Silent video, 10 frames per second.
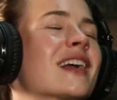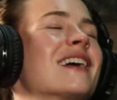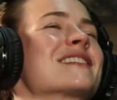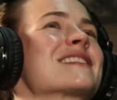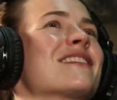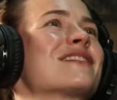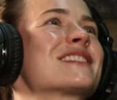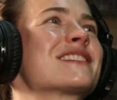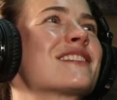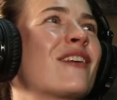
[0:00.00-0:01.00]
Oh my gosh, that
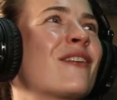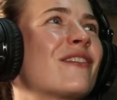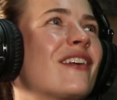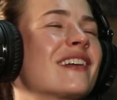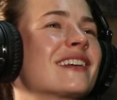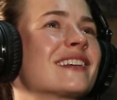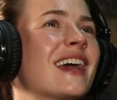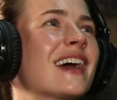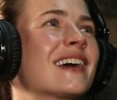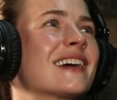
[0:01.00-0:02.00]
was so funny.
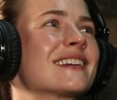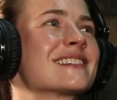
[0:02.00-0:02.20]
Yes.